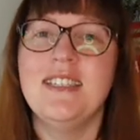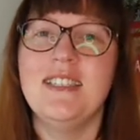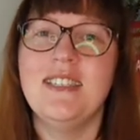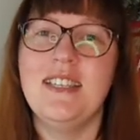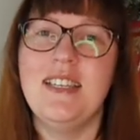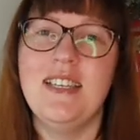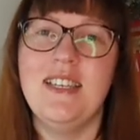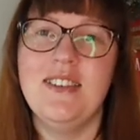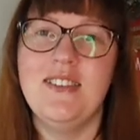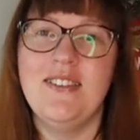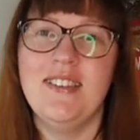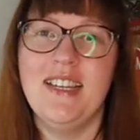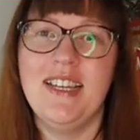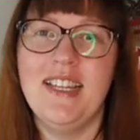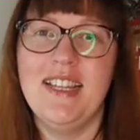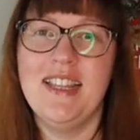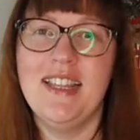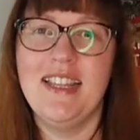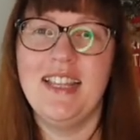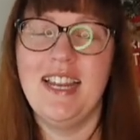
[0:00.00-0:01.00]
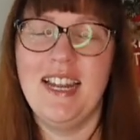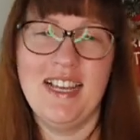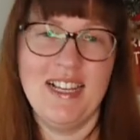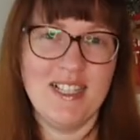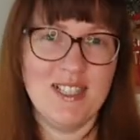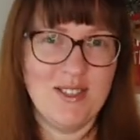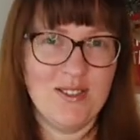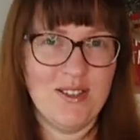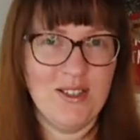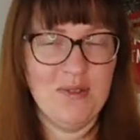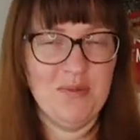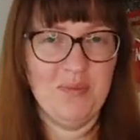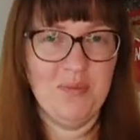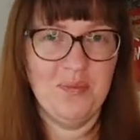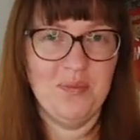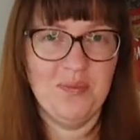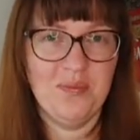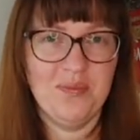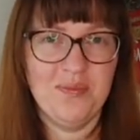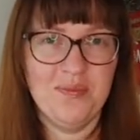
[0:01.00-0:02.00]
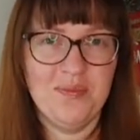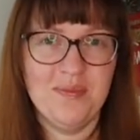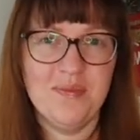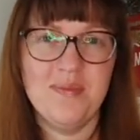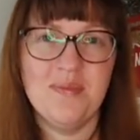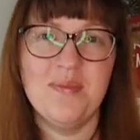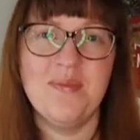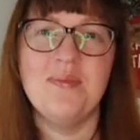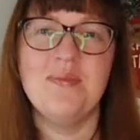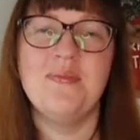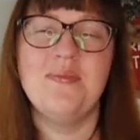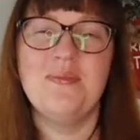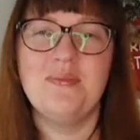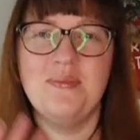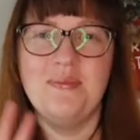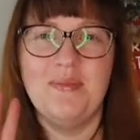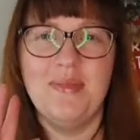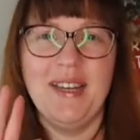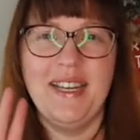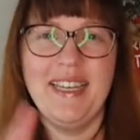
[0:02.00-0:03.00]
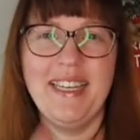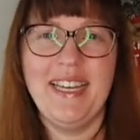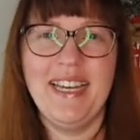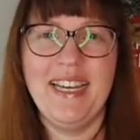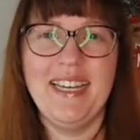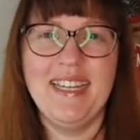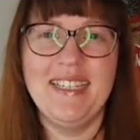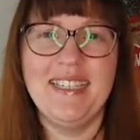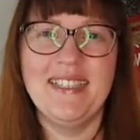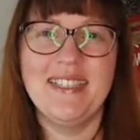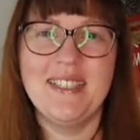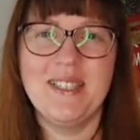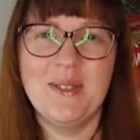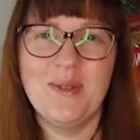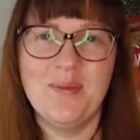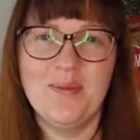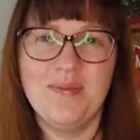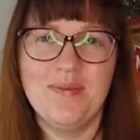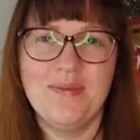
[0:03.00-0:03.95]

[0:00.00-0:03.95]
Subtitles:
see you in the next one. Bye guys.